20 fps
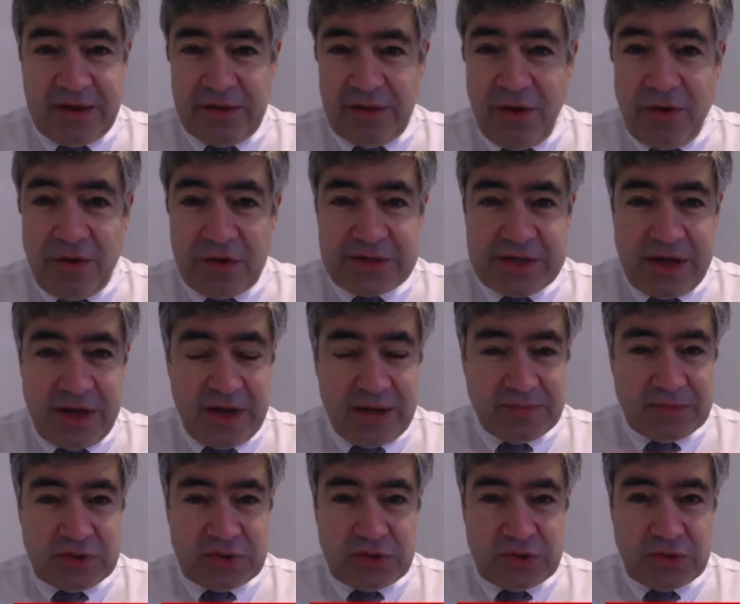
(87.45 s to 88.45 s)
a long
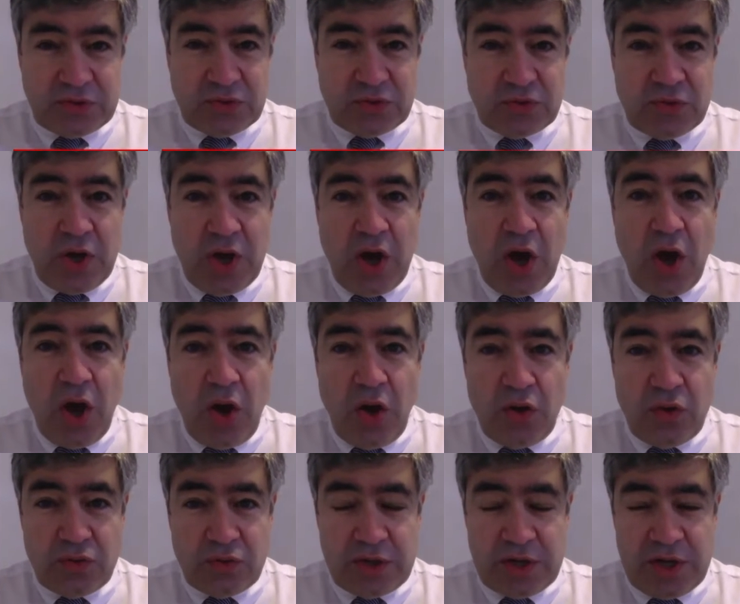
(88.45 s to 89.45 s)
time to
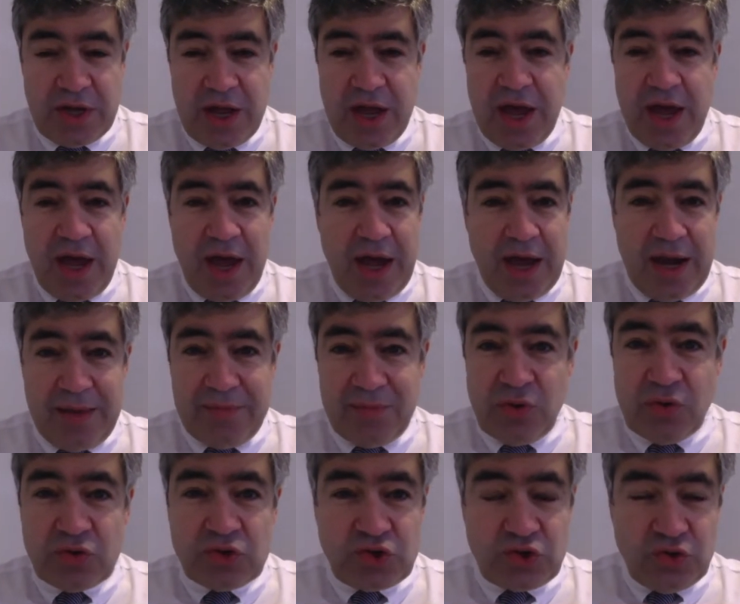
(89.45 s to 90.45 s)
hone, and I'm
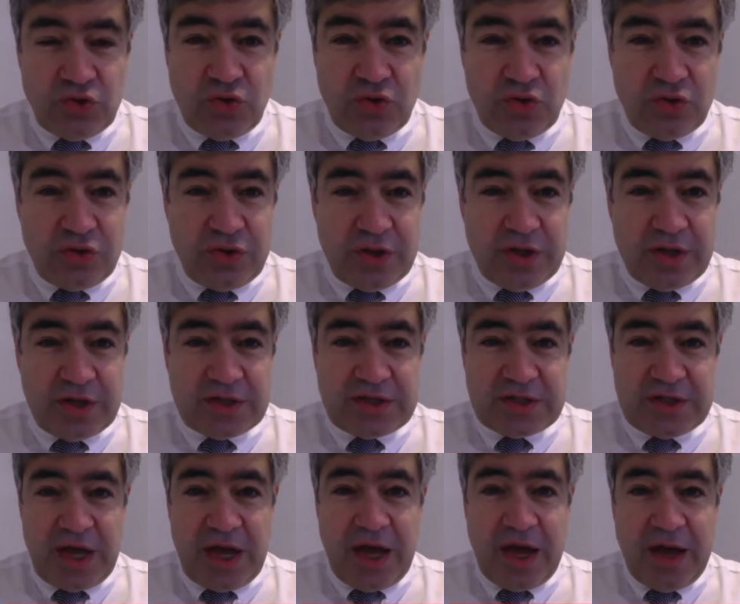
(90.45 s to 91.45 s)
not sure
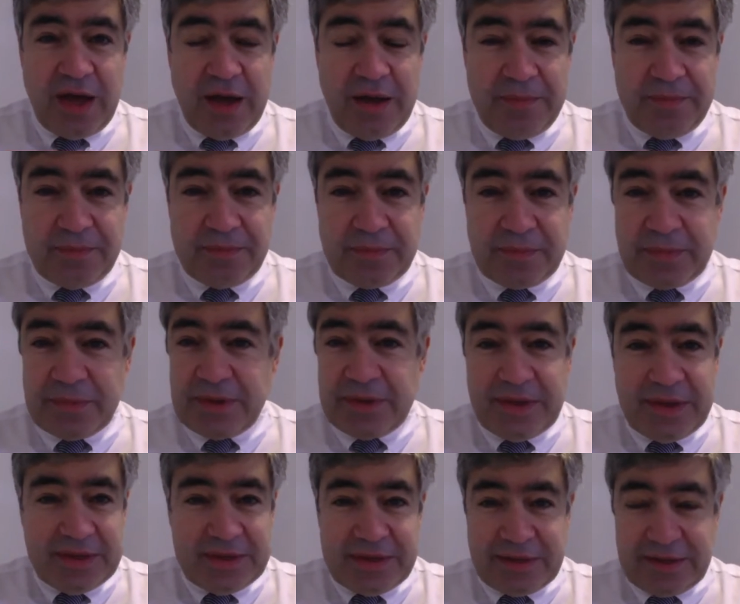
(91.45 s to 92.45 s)
that
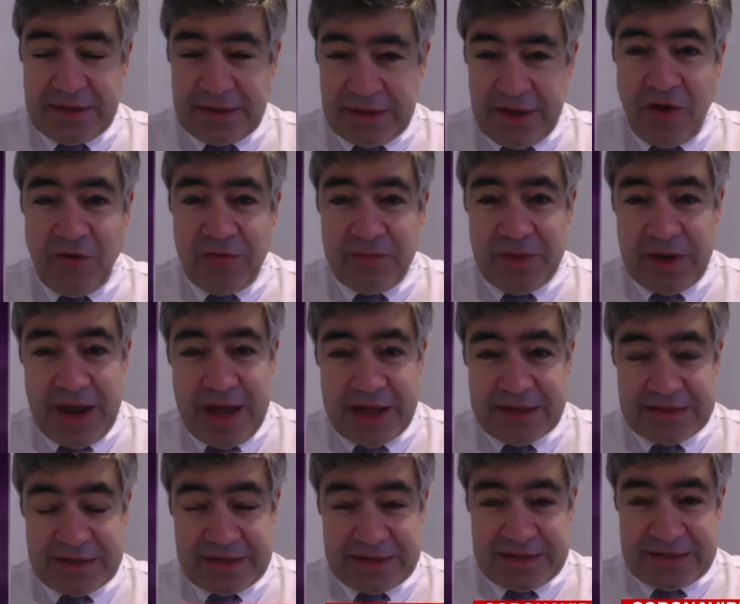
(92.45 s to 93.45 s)
government
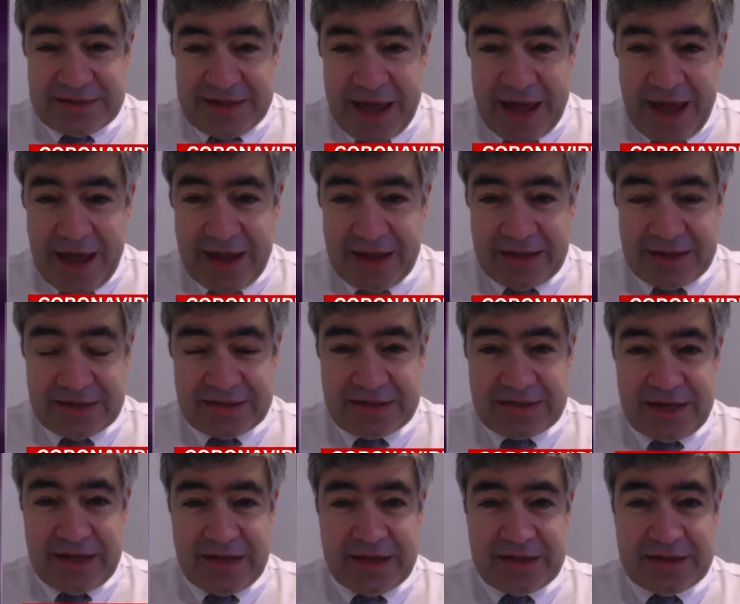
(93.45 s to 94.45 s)
as it
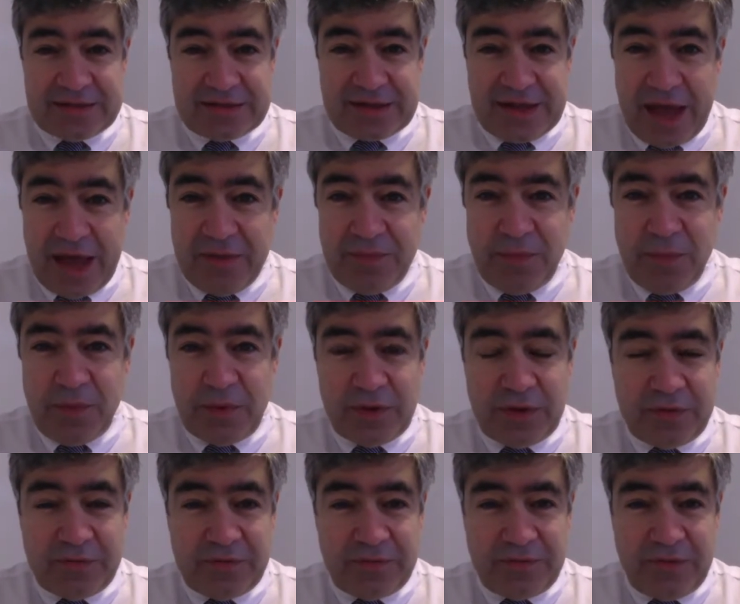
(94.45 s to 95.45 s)
stands is
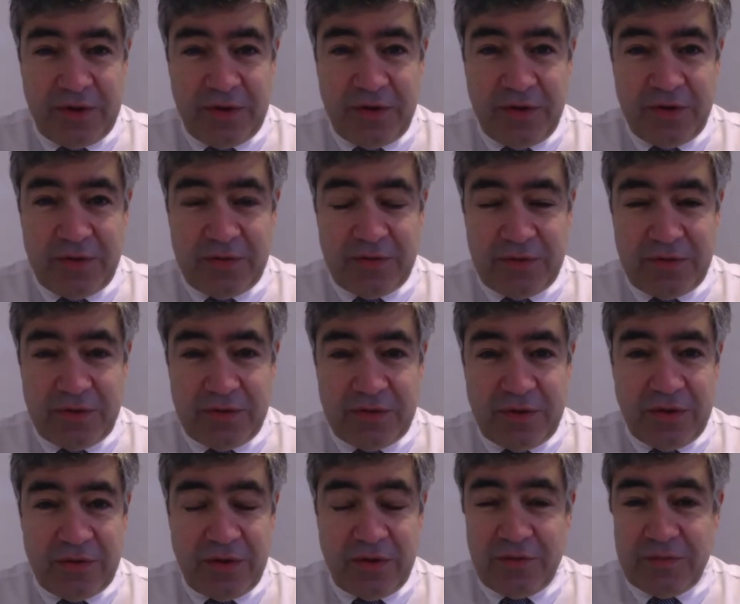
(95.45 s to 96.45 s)
capable
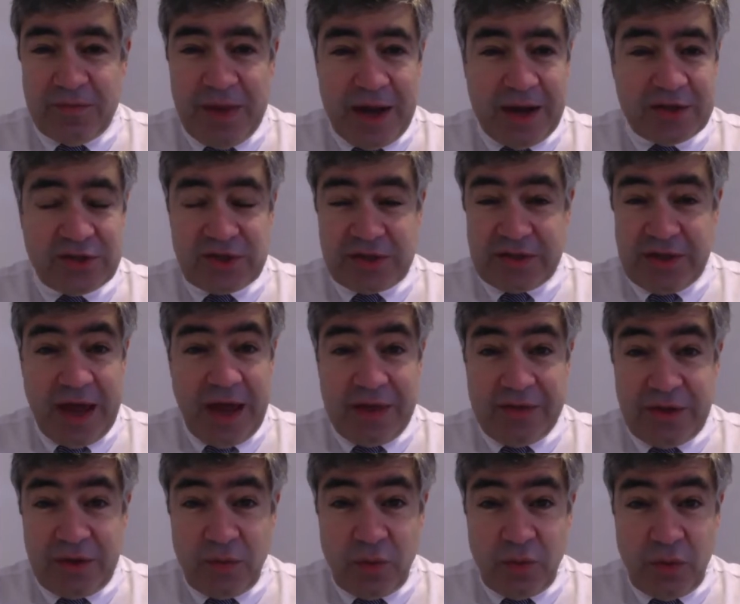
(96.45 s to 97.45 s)
of managing that. I
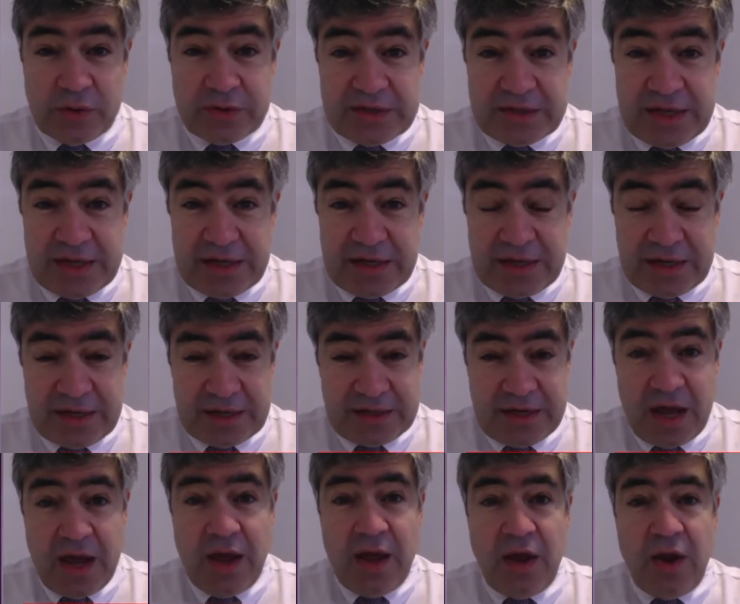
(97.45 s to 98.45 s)
think what's needed,
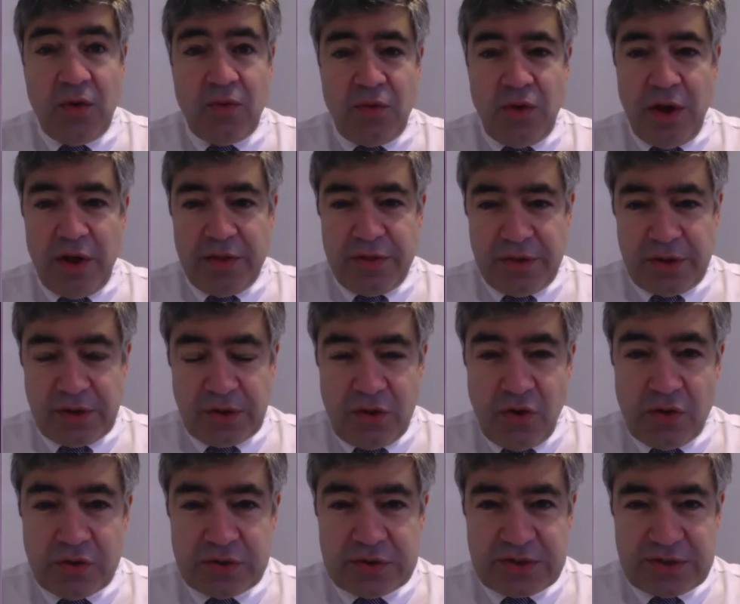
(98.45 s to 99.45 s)
rather than
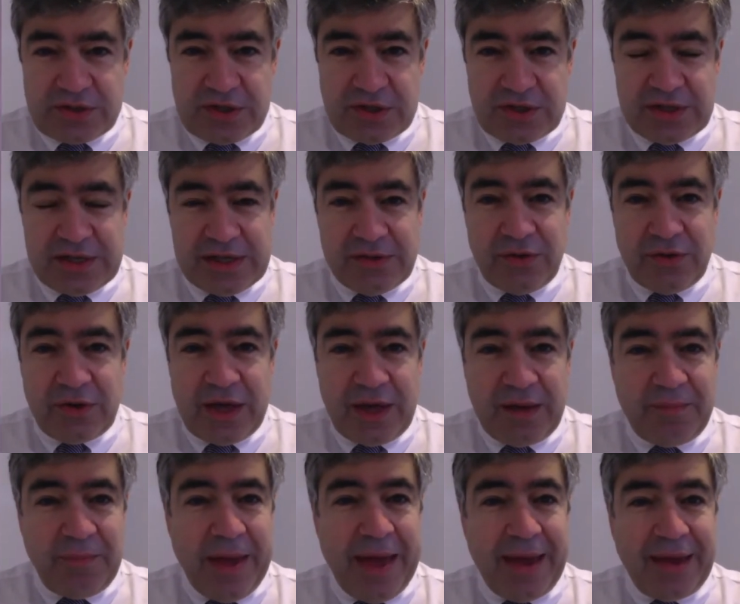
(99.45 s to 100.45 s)
constantly
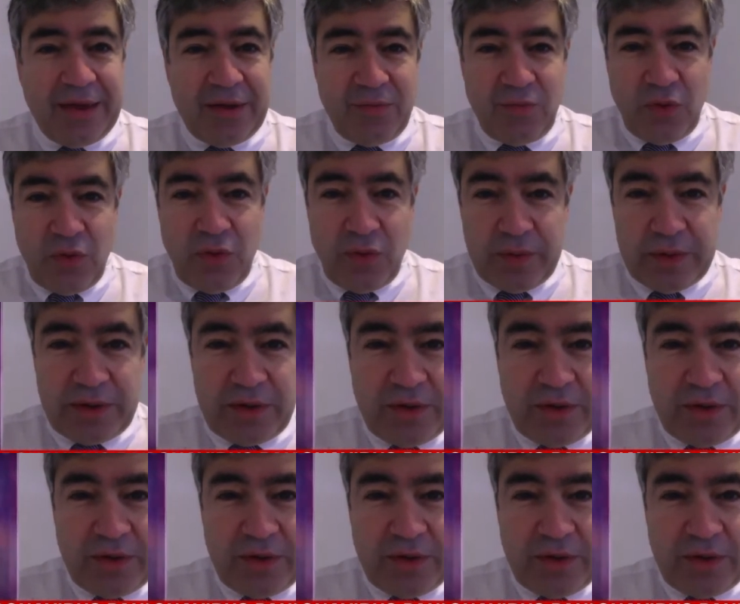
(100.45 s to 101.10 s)
looking back at what we